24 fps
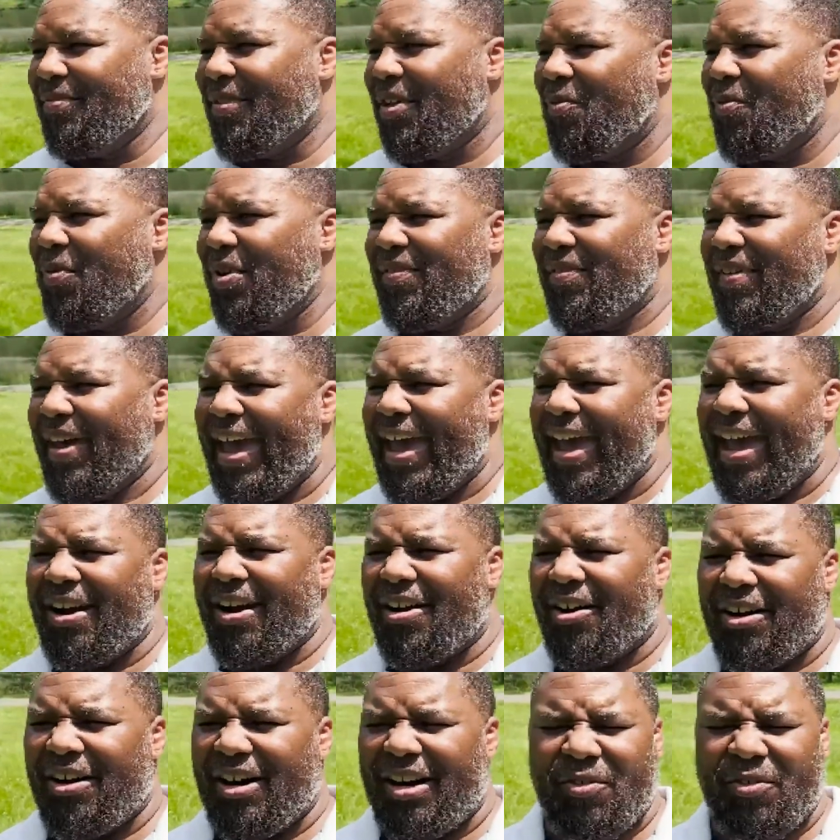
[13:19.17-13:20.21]
We've had,
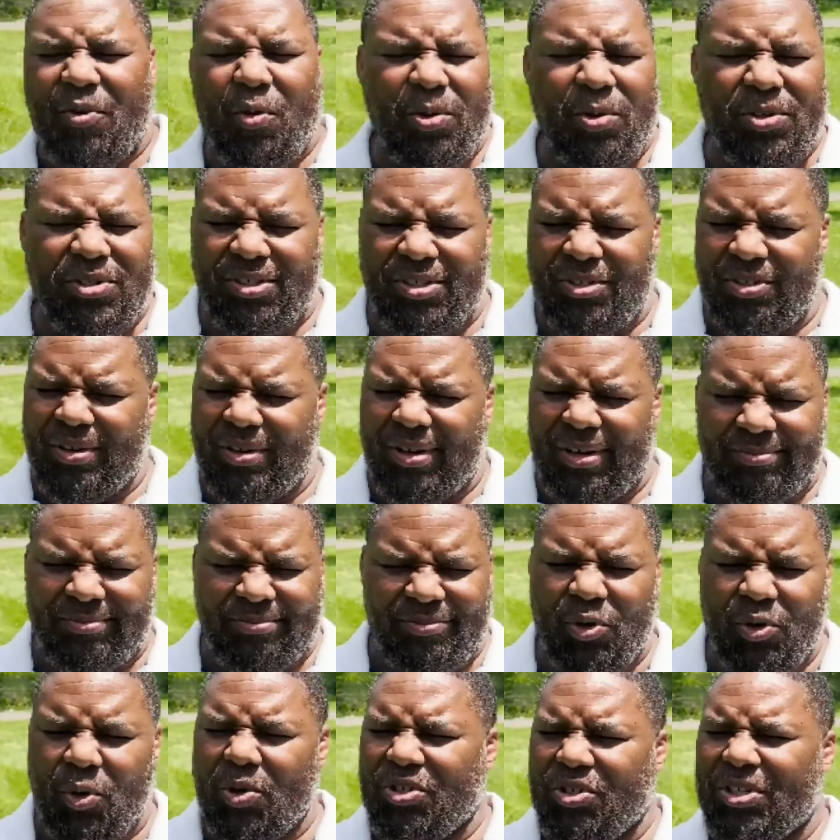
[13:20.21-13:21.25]
of course,
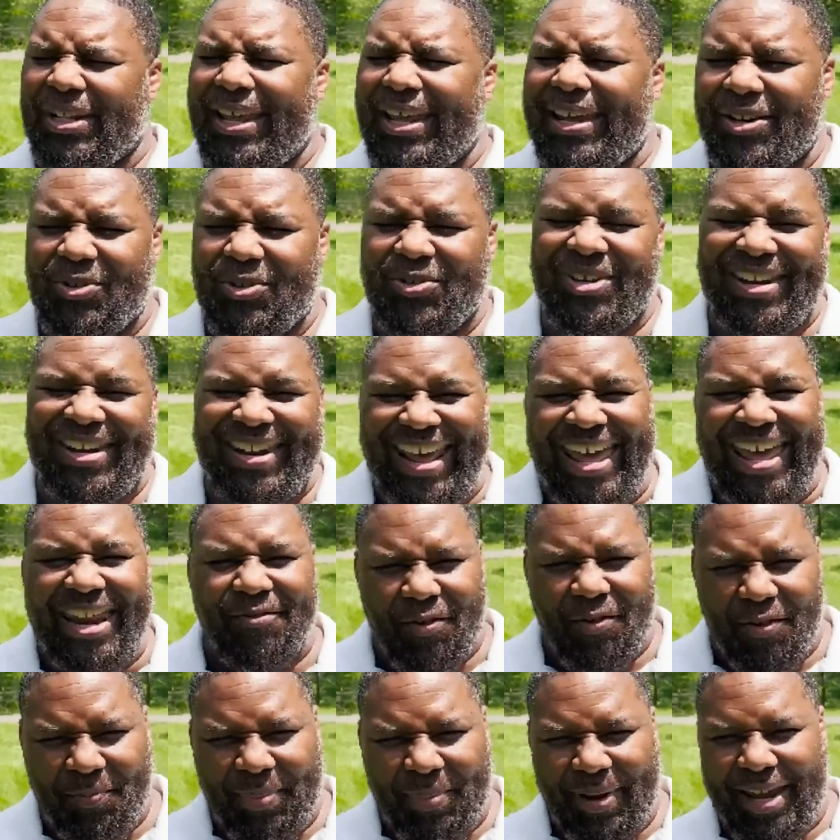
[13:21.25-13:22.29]
George Clinton, who's a native
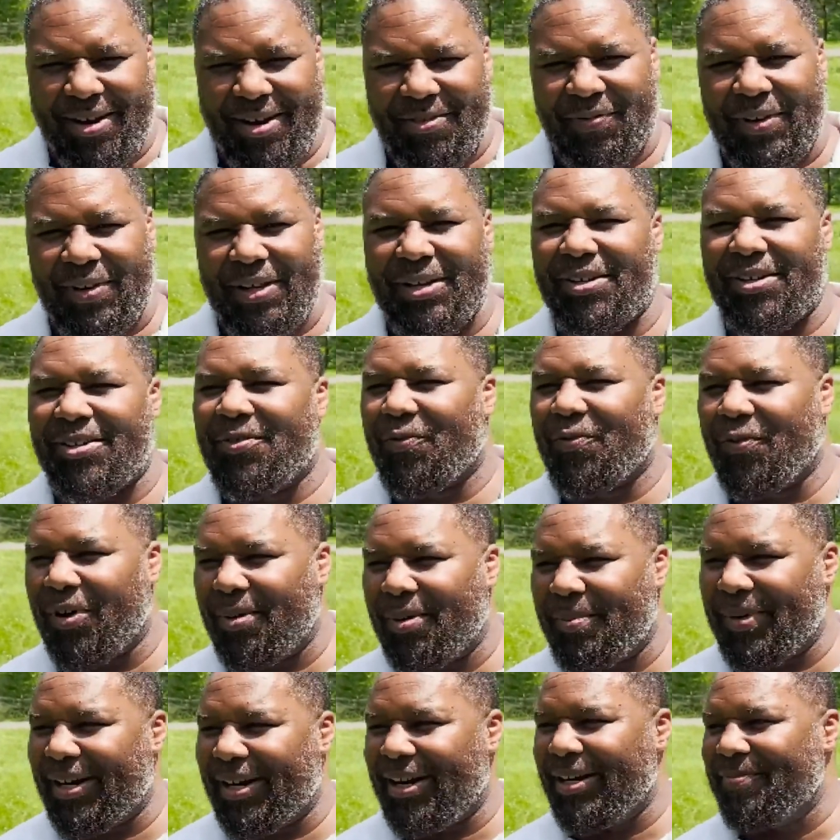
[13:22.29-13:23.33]
of Plainfield
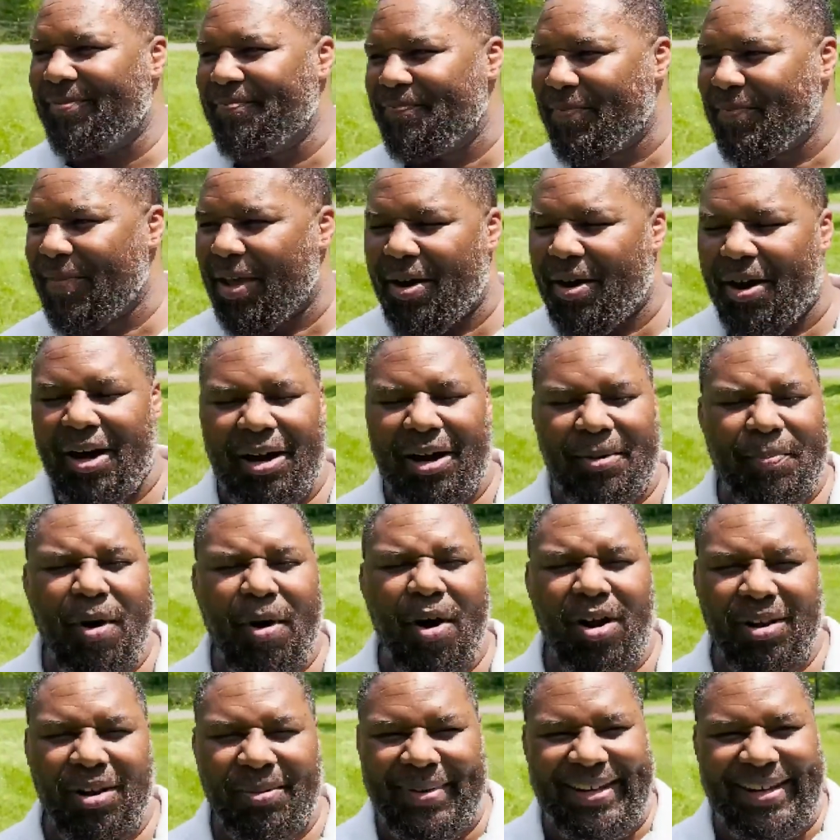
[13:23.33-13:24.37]
from
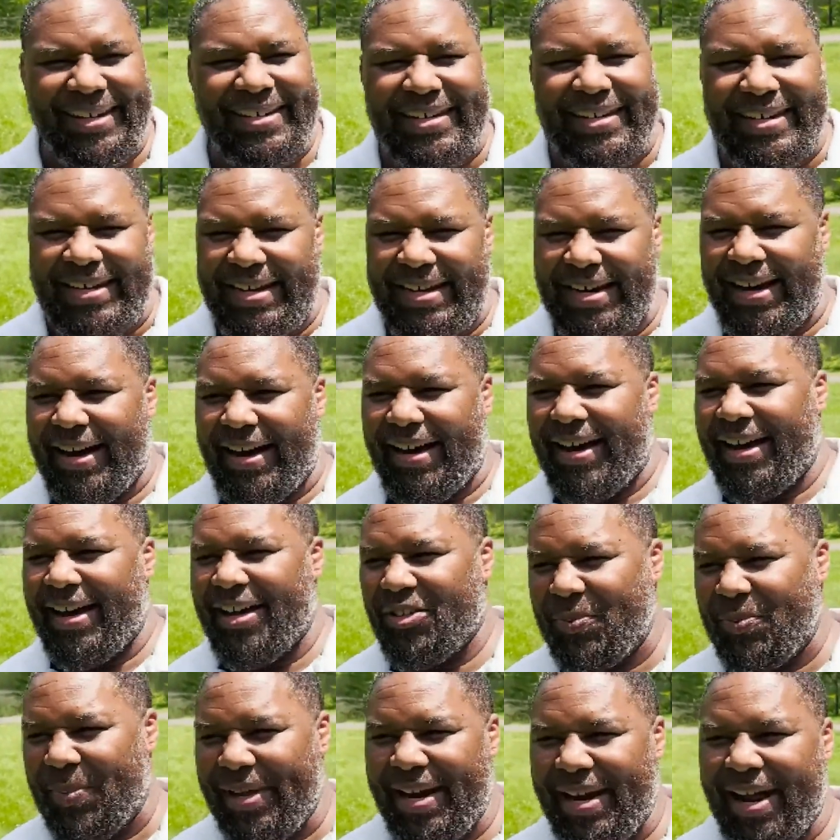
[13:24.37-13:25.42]
Parliament, has
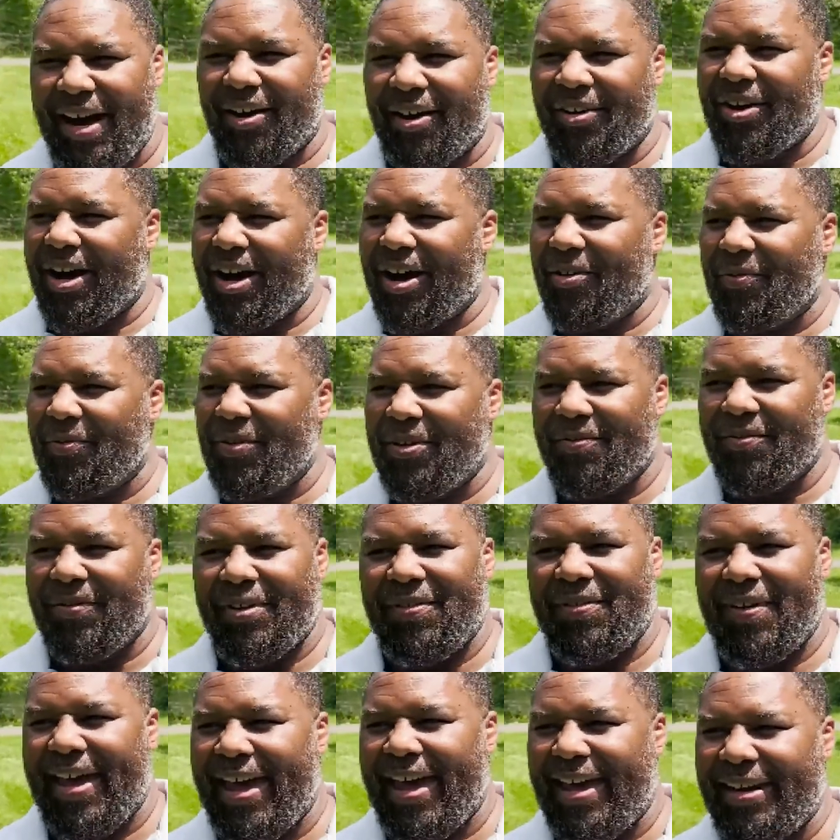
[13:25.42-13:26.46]
been out. We've
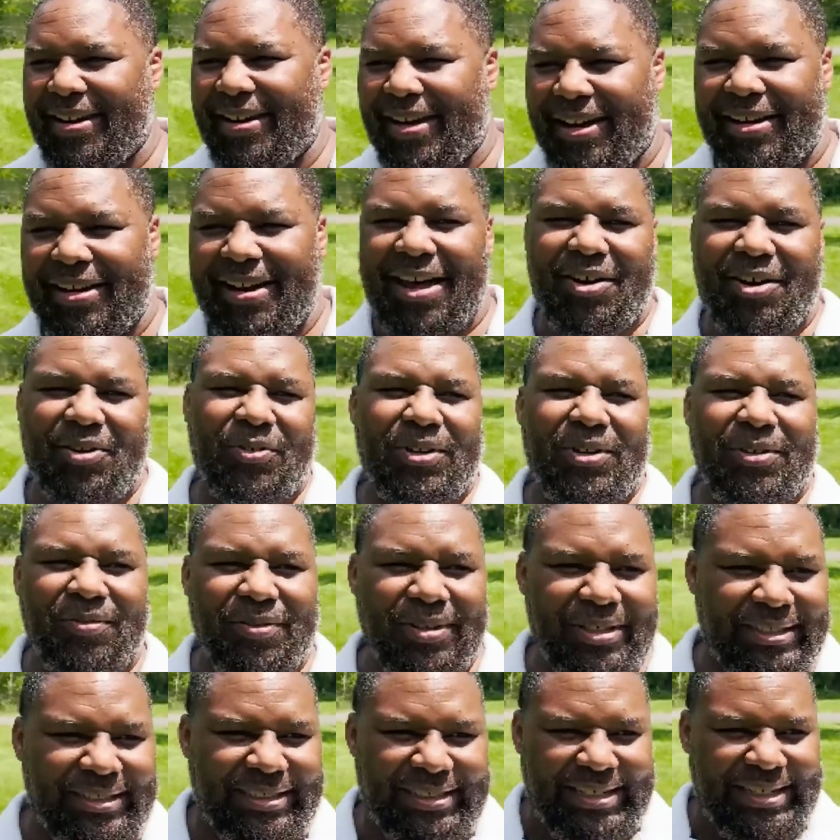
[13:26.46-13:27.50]
had,
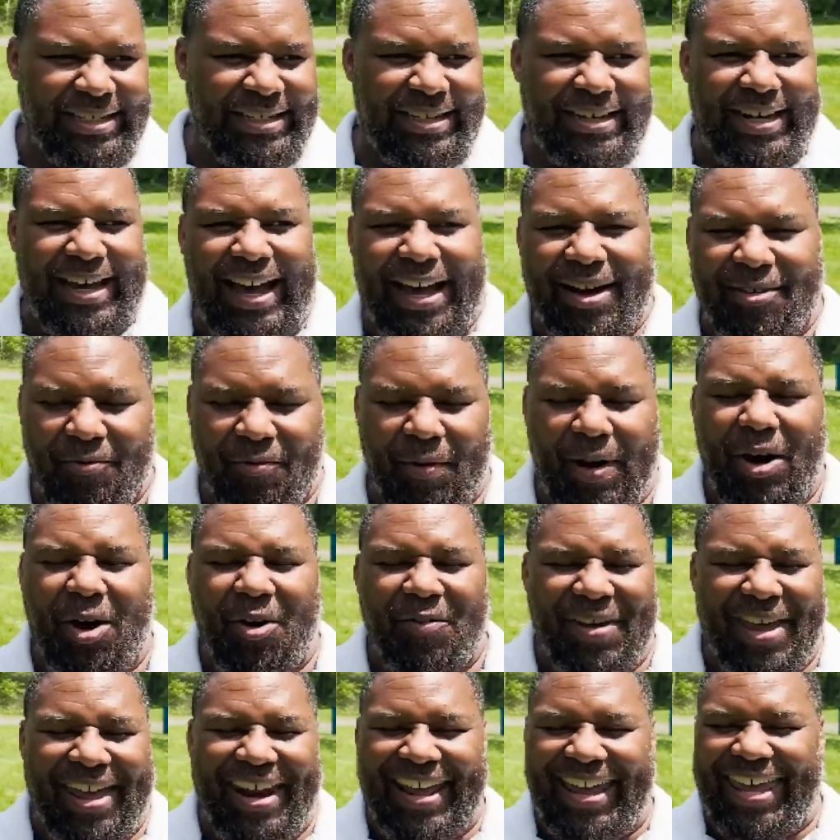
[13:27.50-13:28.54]
right
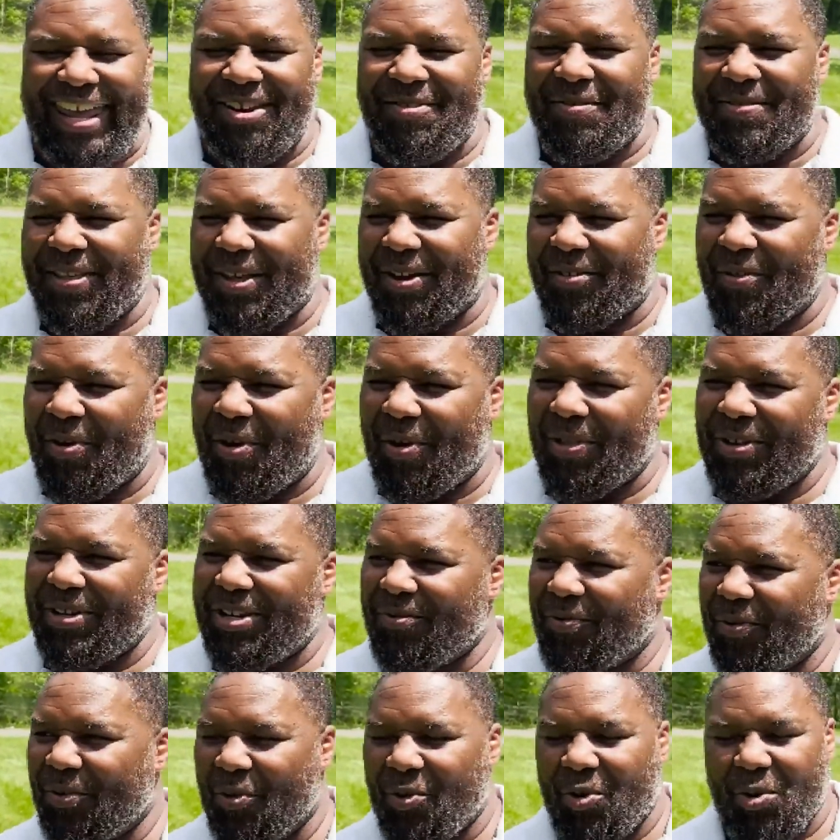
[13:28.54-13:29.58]
offhand, I can't even think of all the
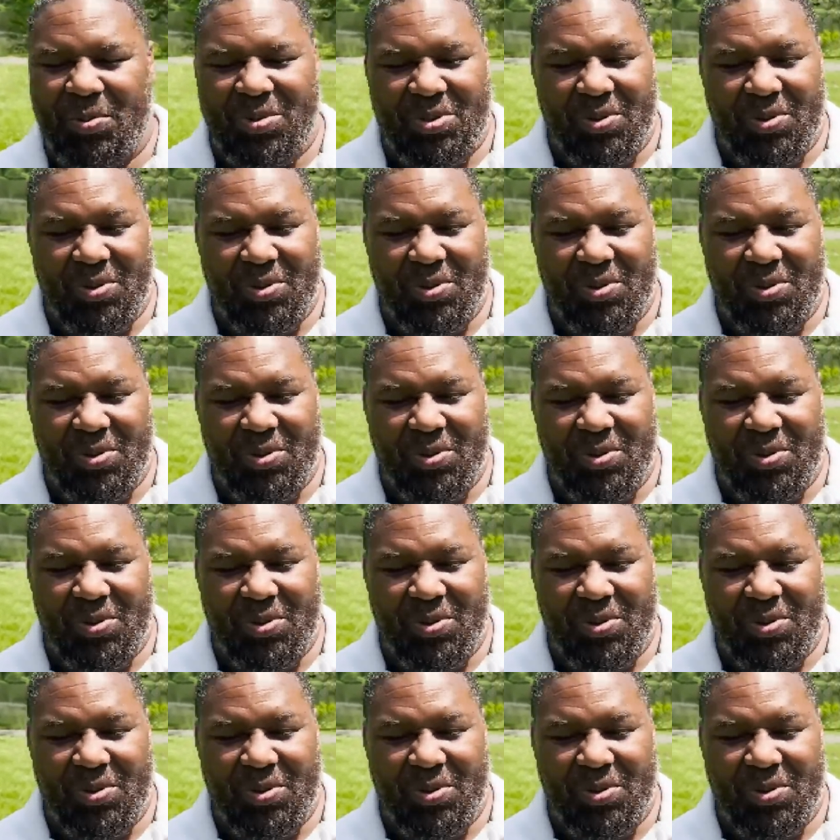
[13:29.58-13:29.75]
different groups.